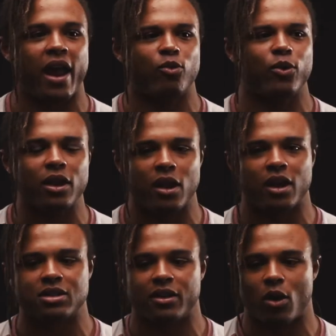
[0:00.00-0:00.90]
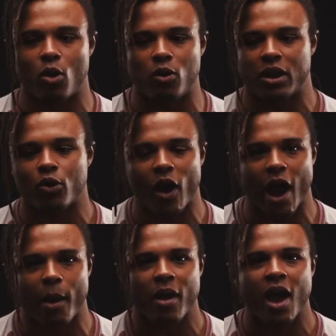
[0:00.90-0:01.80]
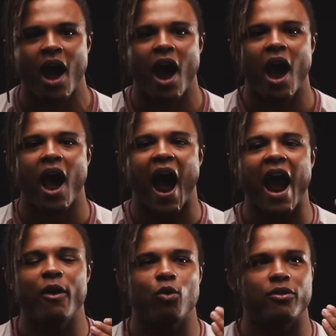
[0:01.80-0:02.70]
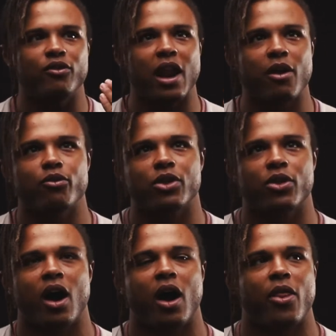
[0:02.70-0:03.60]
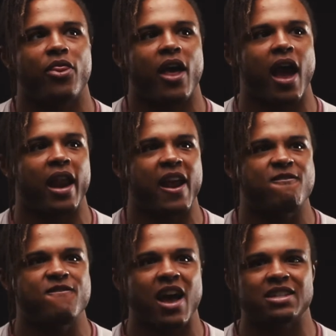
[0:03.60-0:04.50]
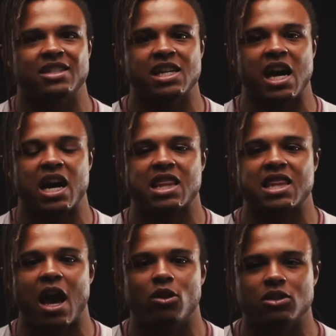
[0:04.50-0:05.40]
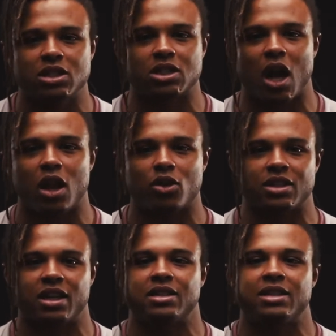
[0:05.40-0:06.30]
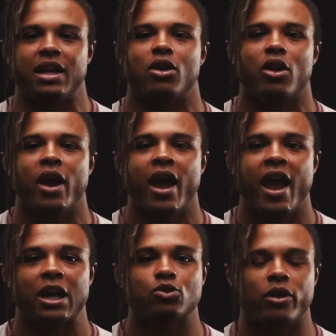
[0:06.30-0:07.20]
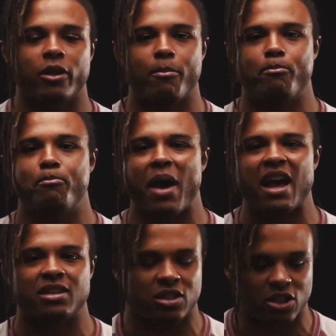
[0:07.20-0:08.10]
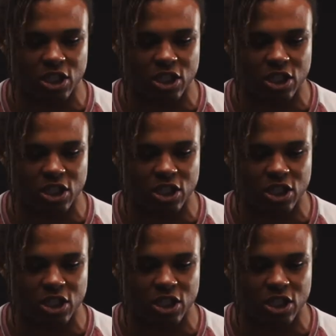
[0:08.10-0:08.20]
and realizing that, holy crap, I would have never thought that investing one thousand dollars in a dinner is one of the best,